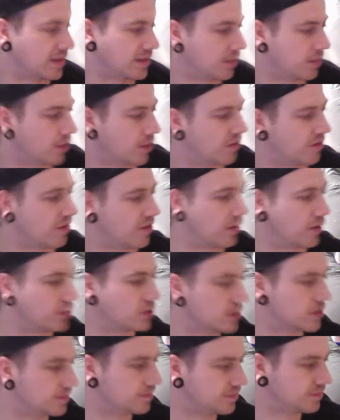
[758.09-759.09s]
up both of
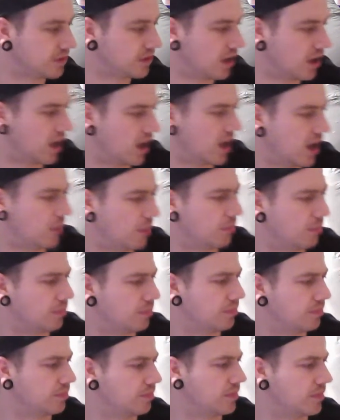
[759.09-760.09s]
those.
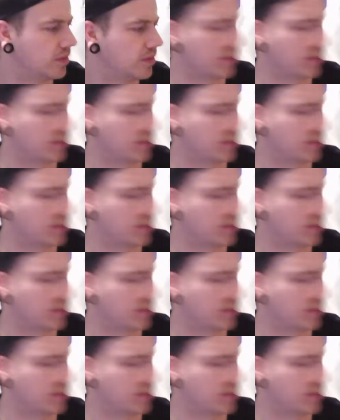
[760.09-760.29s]
Not